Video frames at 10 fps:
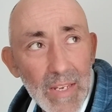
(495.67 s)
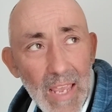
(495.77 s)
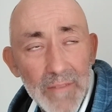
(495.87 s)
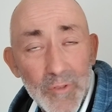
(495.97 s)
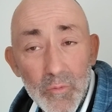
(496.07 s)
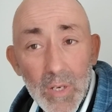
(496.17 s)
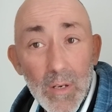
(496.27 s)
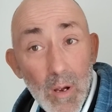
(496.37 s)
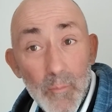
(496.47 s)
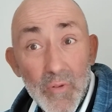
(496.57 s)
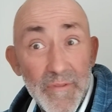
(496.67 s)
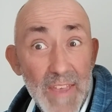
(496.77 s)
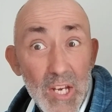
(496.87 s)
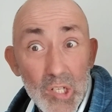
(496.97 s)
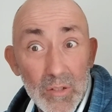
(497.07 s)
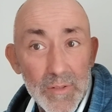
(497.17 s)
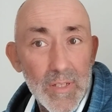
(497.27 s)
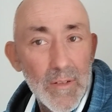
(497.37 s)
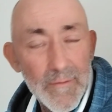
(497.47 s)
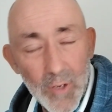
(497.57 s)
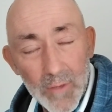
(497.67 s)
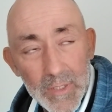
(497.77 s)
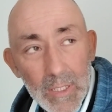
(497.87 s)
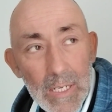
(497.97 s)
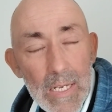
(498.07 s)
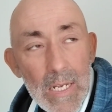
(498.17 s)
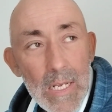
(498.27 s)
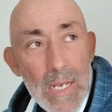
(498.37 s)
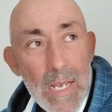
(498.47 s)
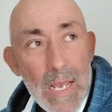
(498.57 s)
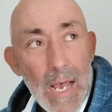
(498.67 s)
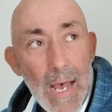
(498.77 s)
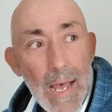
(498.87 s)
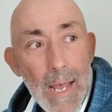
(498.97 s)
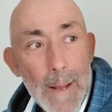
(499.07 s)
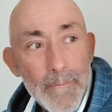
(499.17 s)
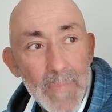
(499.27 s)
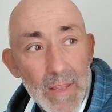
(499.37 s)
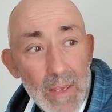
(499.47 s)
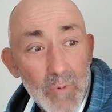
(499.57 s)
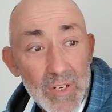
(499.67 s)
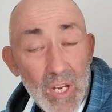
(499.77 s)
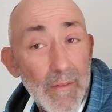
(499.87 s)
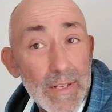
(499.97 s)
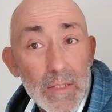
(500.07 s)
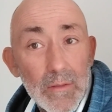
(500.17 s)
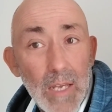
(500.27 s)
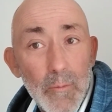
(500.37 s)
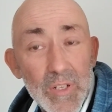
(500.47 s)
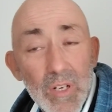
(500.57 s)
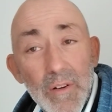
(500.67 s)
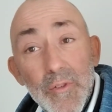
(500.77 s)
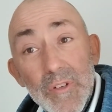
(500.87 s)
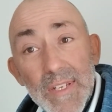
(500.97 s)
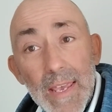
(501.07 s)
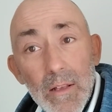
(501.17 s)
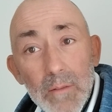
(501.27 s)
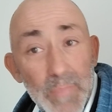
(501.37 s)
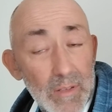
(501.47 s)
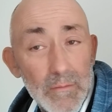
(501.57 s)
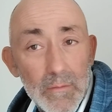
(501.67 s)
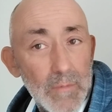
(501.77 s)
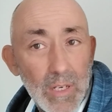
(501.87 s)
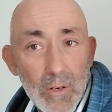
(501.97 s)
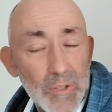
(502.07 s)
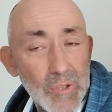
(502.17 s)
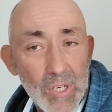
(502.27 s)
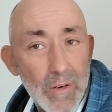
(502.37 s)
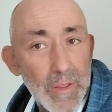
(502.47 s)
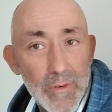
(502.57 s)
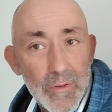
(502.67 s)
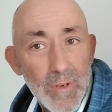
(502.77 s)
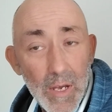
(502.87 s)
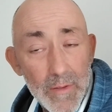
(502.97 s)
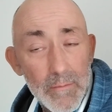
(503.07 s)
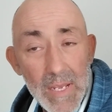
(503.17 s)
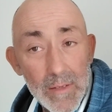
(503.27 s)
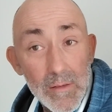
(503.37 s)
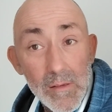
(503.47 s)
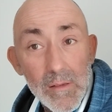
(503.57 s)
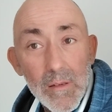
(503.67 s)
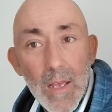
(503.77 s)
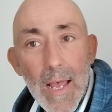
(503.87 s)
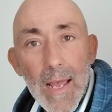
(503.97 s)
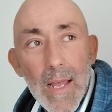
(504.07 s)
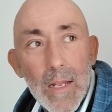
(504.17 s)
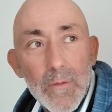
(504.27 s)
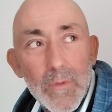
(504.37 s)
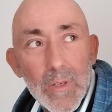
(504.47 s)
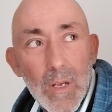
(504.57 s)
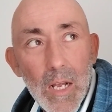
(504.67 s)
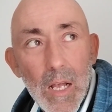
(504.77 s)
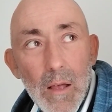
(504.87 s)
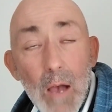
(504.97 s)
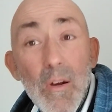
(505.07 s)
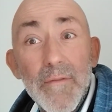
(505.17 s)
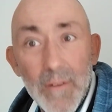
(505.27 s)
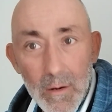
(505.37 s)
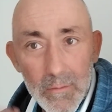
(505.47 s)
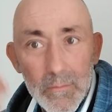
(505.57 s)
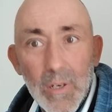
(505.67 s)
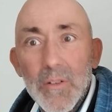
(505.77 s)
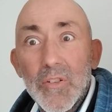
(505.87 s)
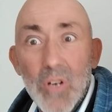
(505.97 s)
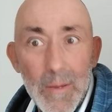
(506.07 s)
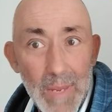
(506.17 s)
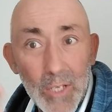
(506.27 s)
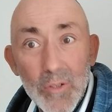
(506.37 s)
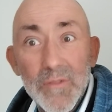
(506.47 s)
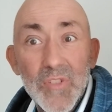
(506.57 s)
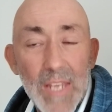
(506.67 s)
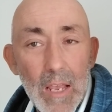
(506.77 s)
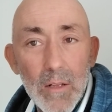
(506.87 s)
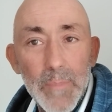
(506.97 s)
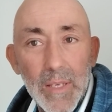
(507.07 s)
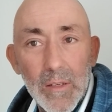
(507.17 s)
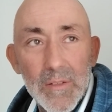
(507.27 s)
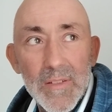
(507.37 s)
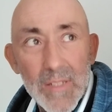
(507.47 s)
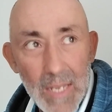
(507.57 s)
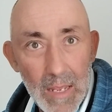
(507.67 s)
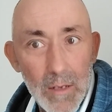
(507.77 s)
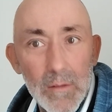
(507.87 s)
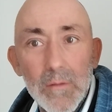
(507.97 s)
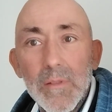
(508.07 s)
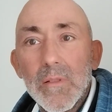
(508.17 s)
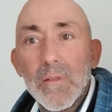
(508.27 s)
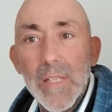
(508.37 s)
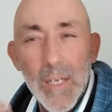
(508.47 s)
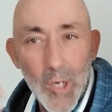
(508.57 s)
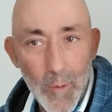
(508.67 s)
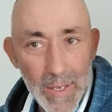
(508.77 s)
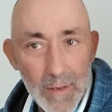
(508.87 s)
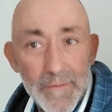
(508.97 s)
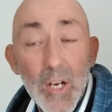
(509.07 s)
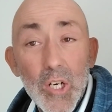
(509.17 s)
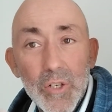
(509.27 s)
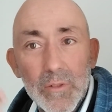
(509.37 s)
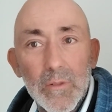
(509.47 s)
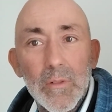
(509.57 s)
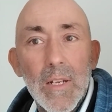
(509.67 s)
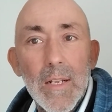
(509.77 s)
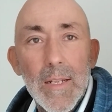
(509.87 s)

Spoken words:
Get a few professionals involved. And then we share it. And we share it through Scale, but they can also share it through other means. And however, we're going to try and make use of Scale because Scale's economic function